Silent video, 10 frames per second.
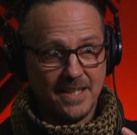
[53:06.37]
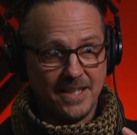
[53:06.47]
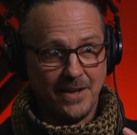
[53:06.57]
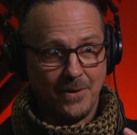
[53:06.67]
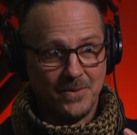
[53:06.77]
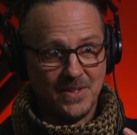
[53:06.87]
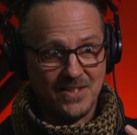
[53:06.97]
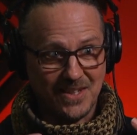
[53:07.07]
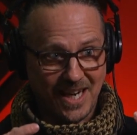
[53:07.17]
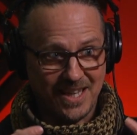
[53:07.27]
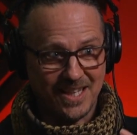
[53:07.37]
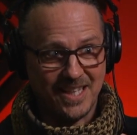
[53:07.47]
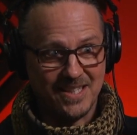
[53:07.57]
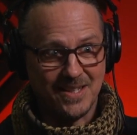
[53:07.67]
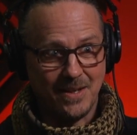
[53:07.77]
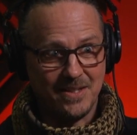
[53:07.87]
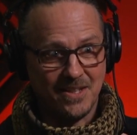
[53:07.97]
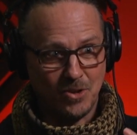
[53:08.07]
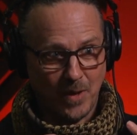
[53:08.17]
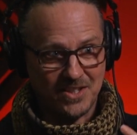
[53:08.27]
You know, these are kind of the things that in the
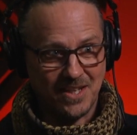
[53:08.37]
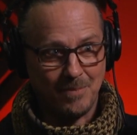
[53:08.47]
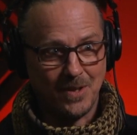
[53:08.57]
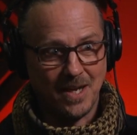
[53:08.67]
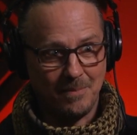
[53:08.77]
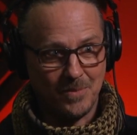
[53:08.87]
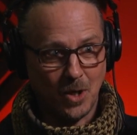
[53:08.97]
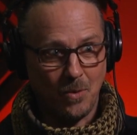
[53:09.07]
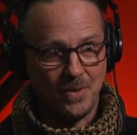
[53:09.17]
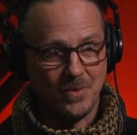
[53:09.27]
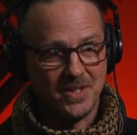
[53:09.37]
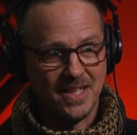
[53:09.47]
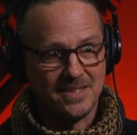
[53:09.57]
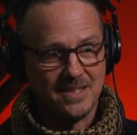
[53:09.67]
direction I'm going with this.